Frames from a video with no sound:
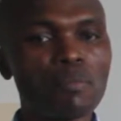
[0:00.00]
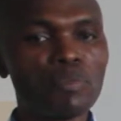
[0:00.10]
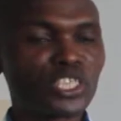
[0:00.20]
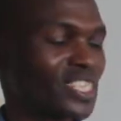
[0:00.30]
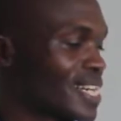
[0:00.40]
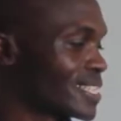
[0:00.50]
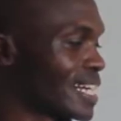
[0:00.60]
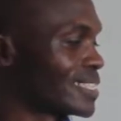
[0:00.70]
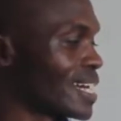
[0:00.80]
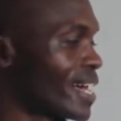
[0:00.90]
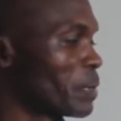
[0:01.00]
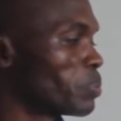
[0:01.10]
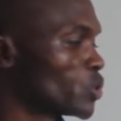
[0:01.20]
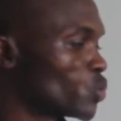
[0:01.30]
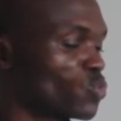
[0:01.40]
measures that are
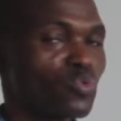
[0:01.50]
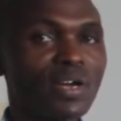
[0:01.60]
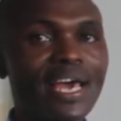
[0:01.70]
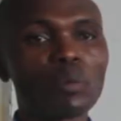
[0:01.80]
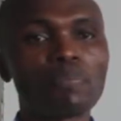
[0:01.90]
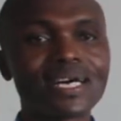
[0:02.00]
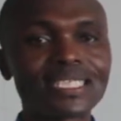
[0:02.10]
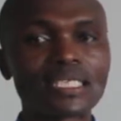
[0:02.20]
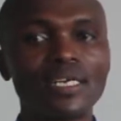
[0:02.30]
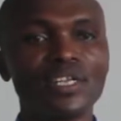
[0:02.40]
able to help us